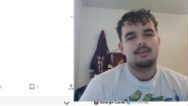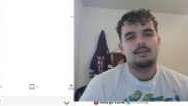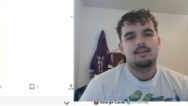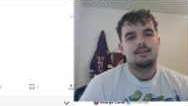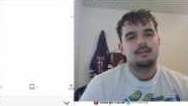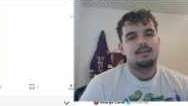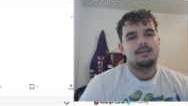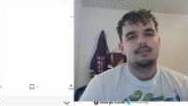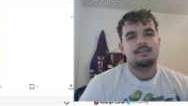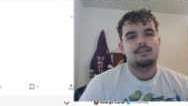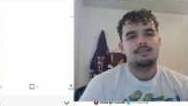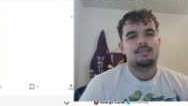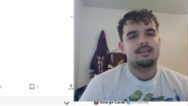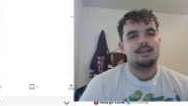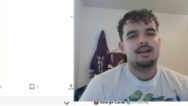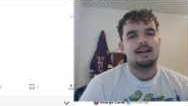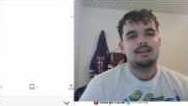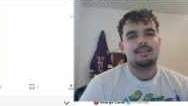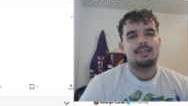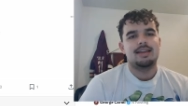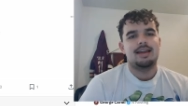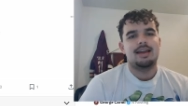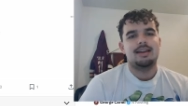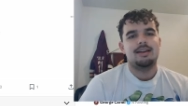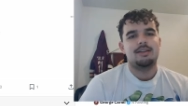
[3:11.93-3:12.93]
it's not
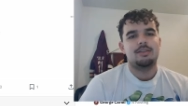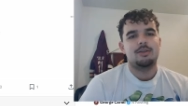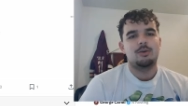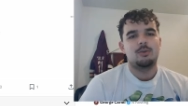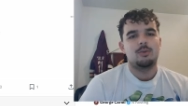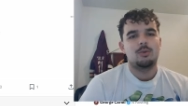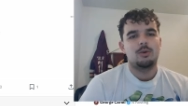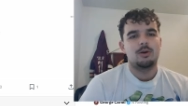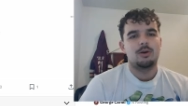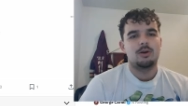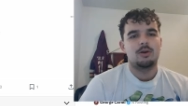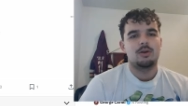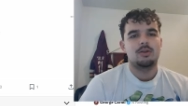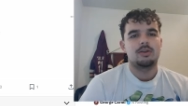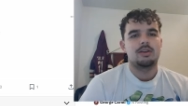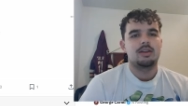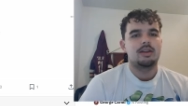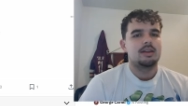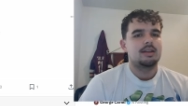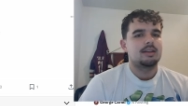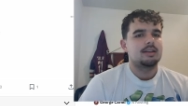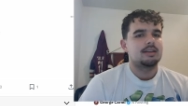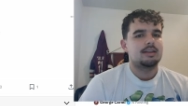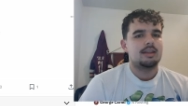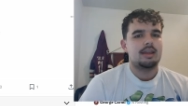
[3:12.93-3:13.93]
the end of the world.
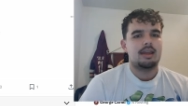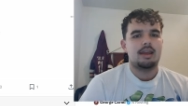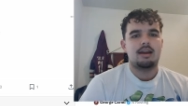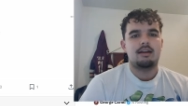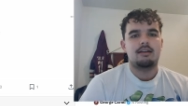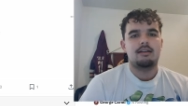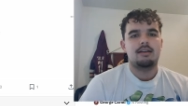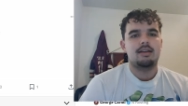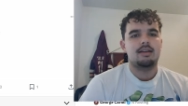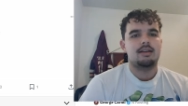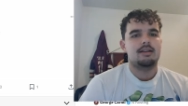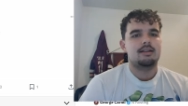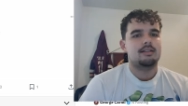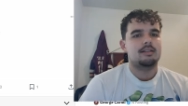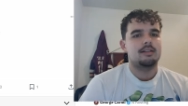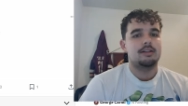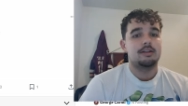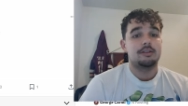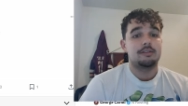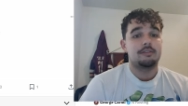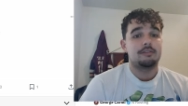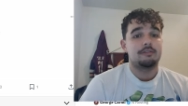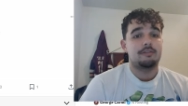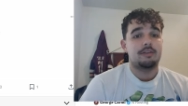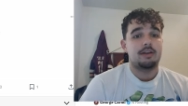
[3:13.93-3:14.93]
Terry, Clelin
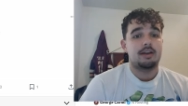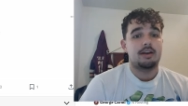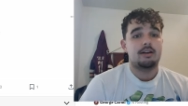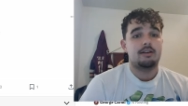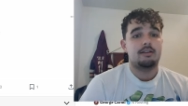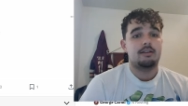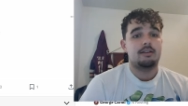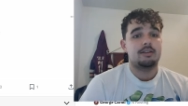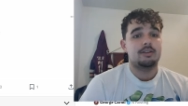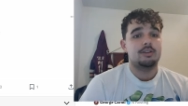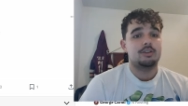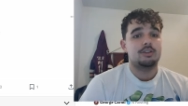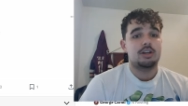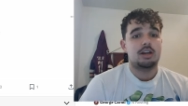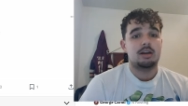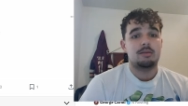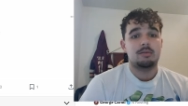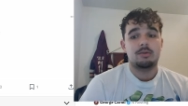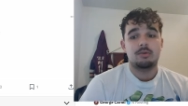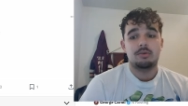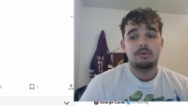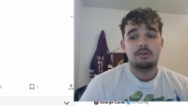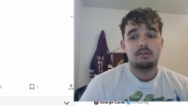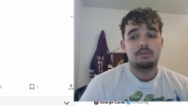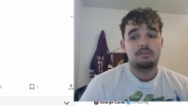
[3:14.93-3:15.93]
Ferrell, and Jeremy
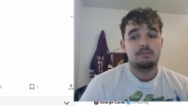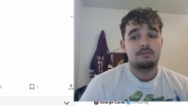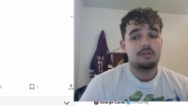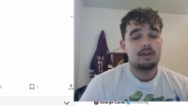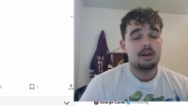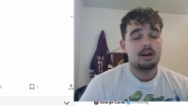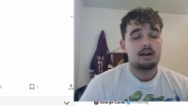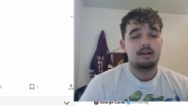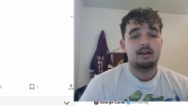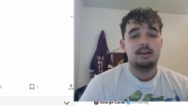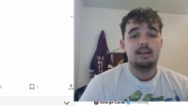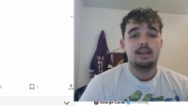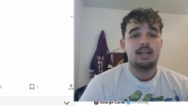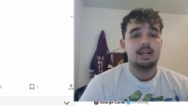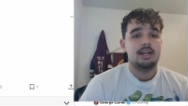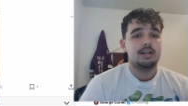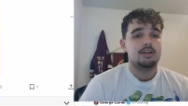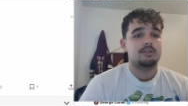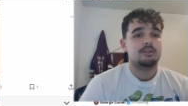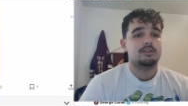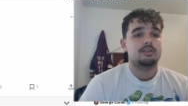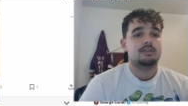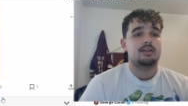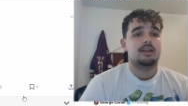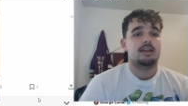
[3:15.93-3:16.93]
Reaves. Very
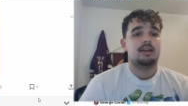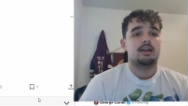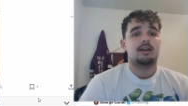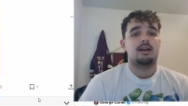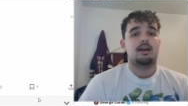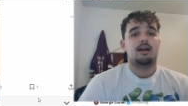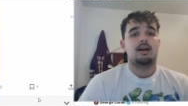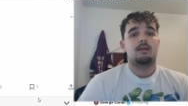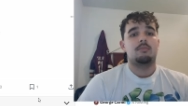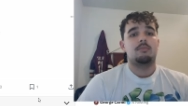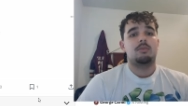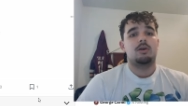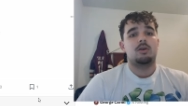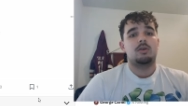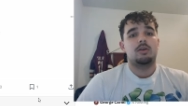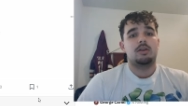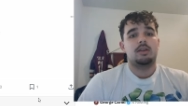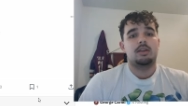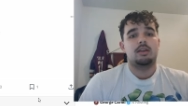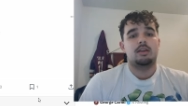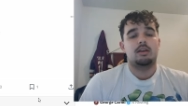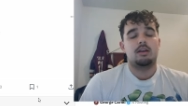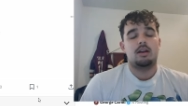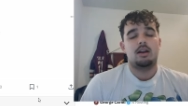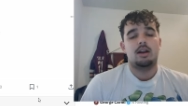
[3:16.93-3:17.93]
interesting combo
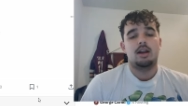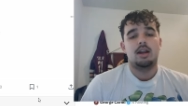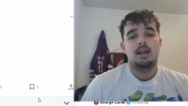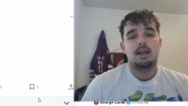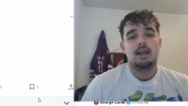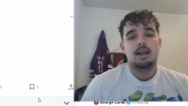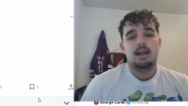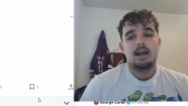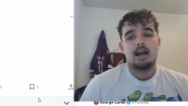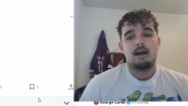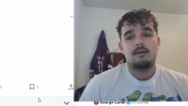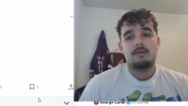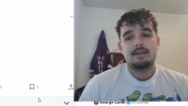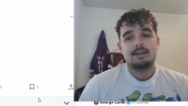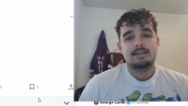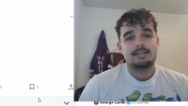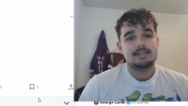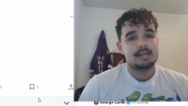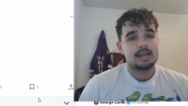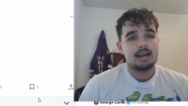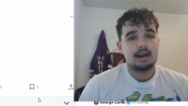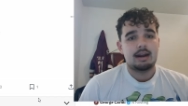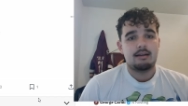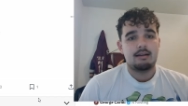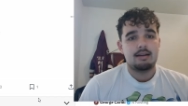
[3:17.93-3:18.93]
here. I mean,
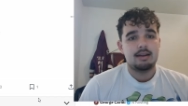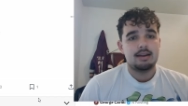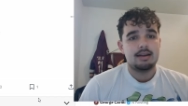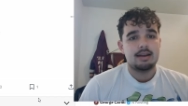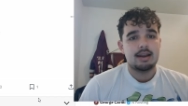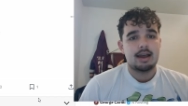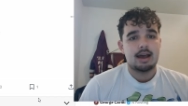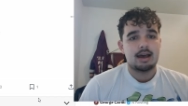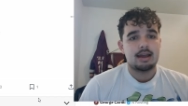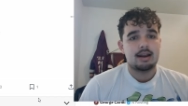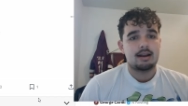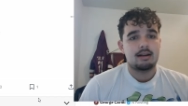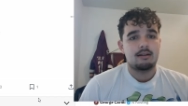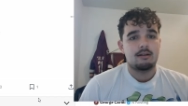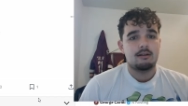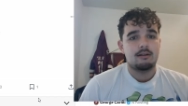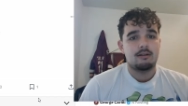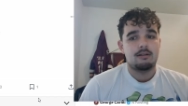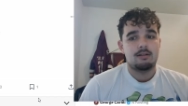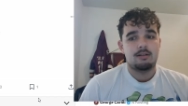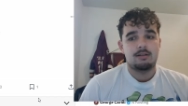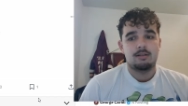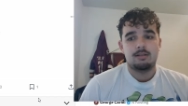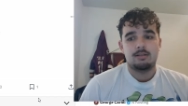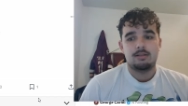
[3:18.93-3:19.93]
Terry, not at
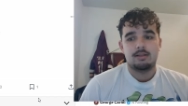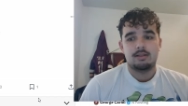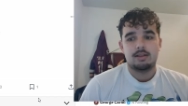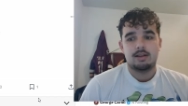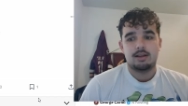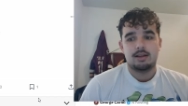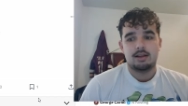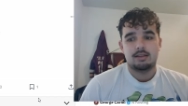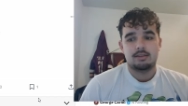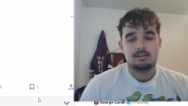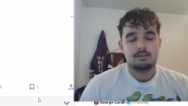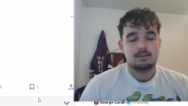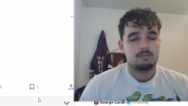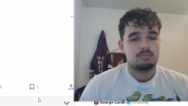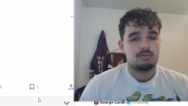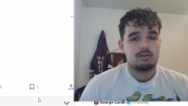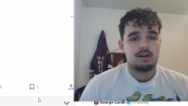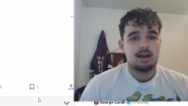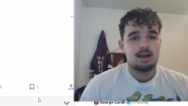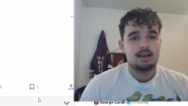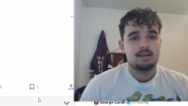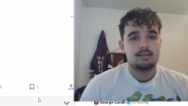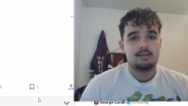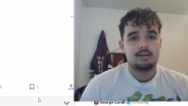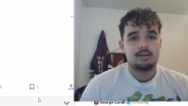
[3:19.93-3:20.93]
all uh,
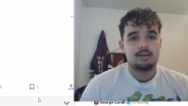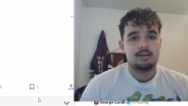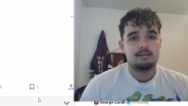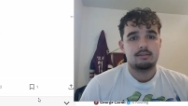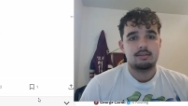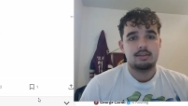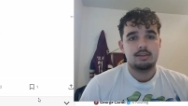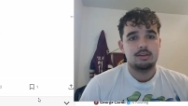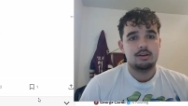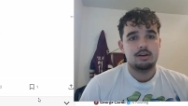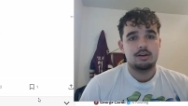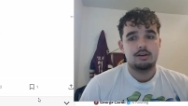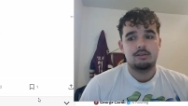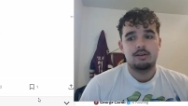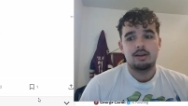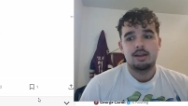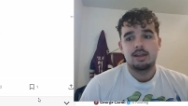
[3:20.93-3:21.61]
surprising. You know,